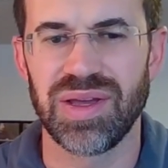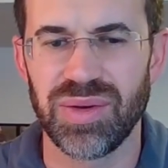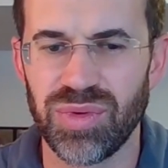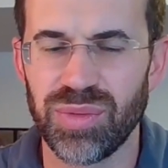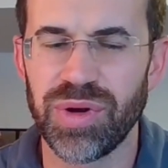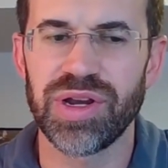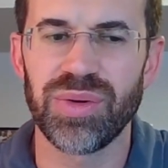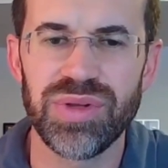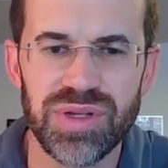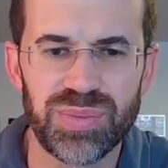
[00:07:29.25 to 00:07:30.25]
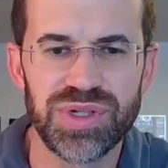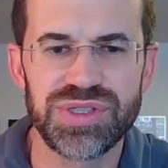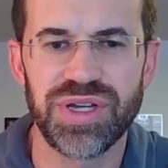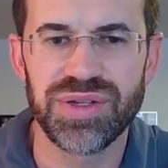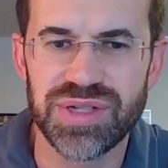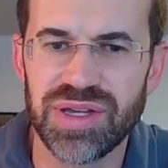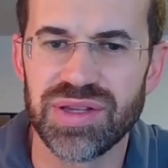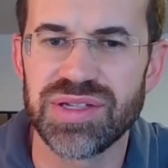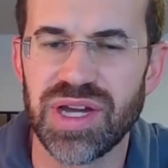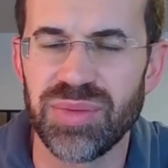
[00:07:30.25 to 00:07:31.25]
Well, Mark, I really appreciate you taking the
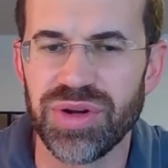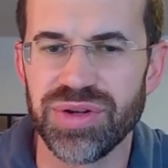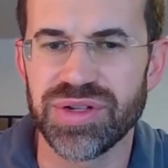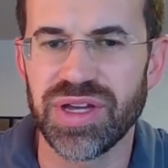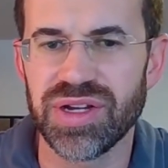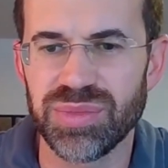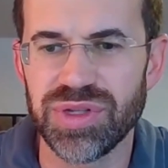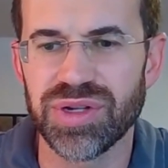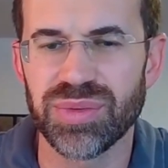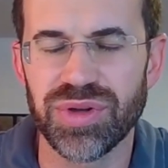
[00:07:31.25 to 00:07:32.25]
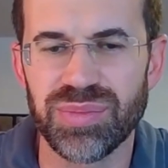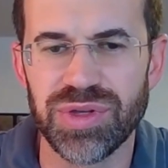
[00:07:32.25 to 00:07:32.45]
time out of your day to be here with me